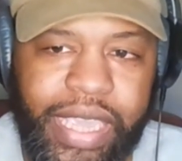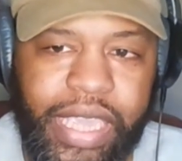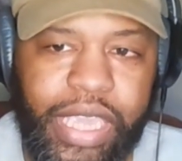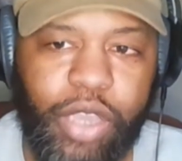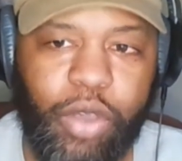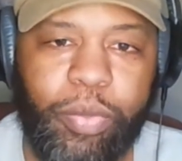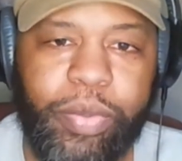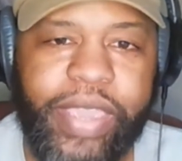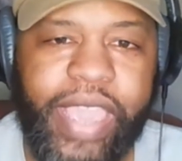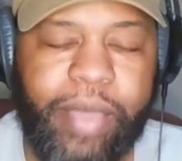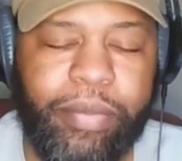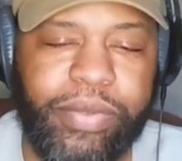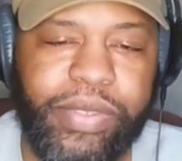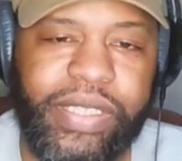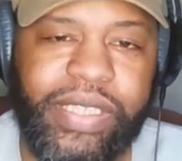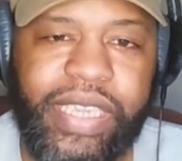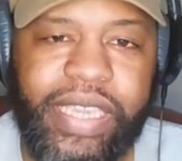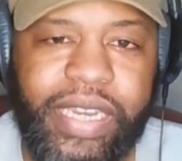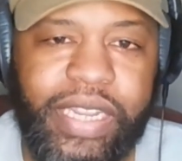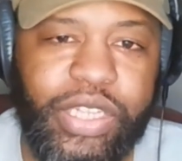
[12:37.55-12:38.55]
he'll be able
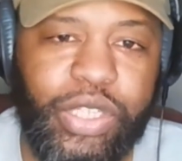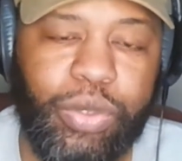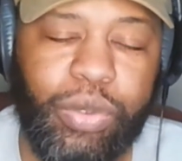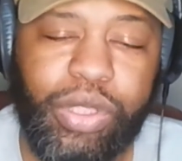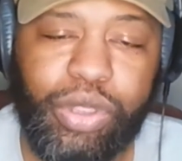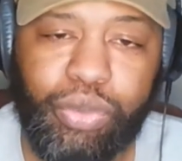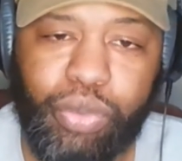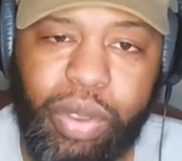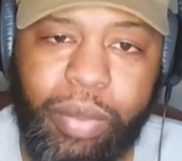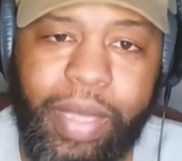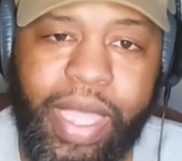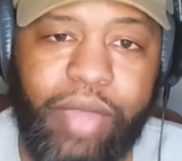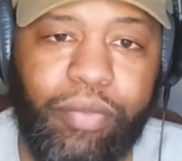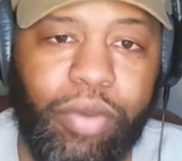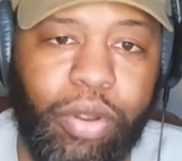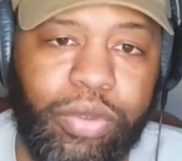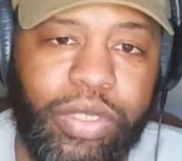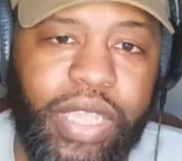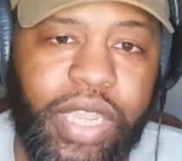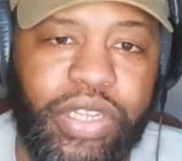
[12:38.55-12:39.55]
to get into a three-man
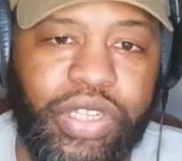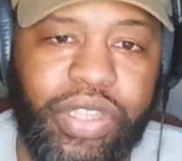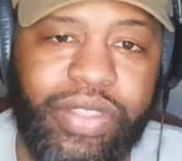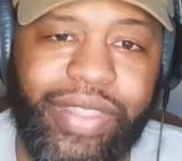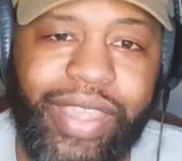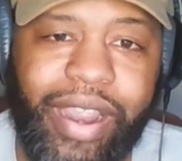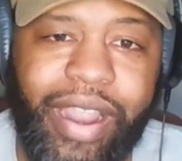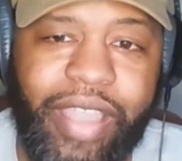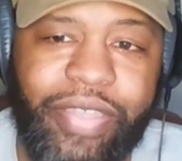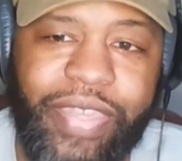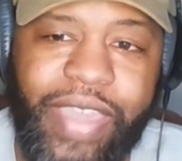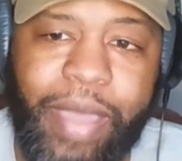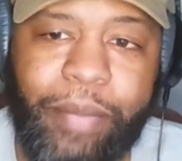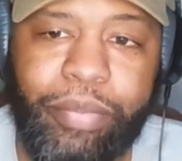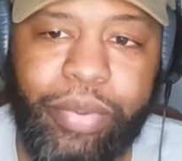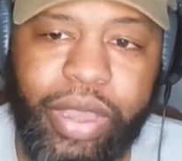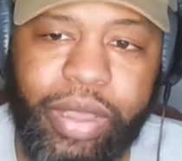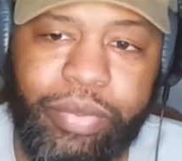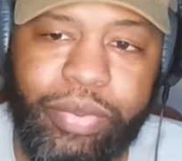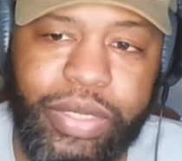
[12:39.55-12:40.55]
rotation there at that
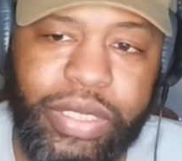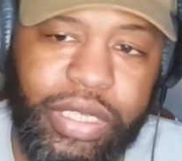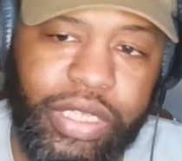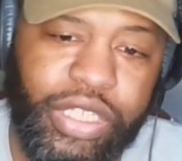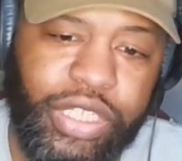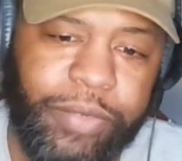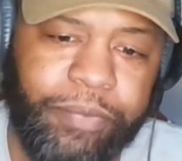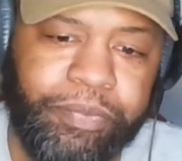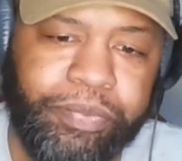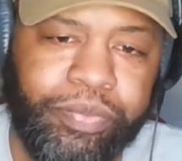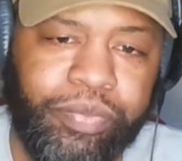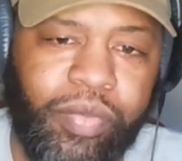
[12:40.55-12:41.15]
buck position.